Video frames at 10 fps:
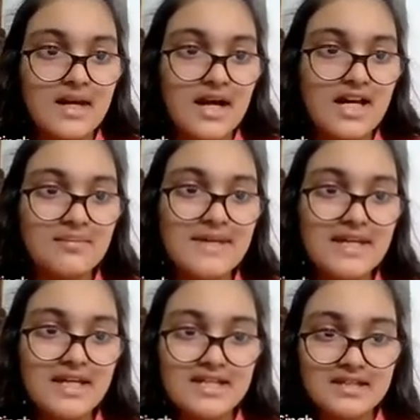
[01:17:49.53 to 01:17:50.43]
I'll
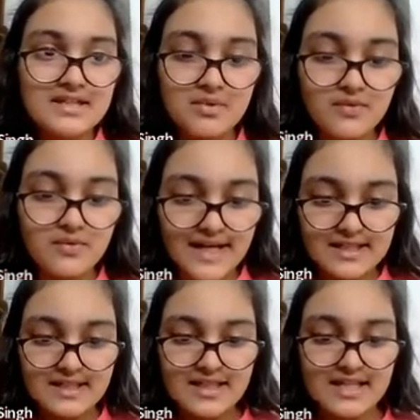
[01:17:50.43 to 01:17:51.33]
be
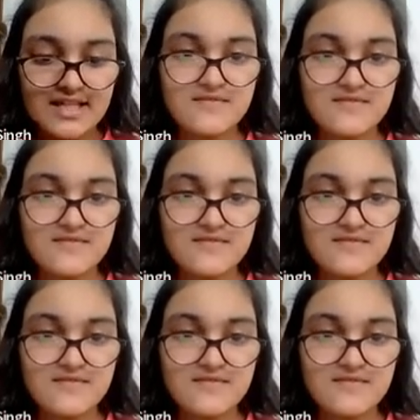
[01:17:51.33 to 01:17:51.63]
providing the links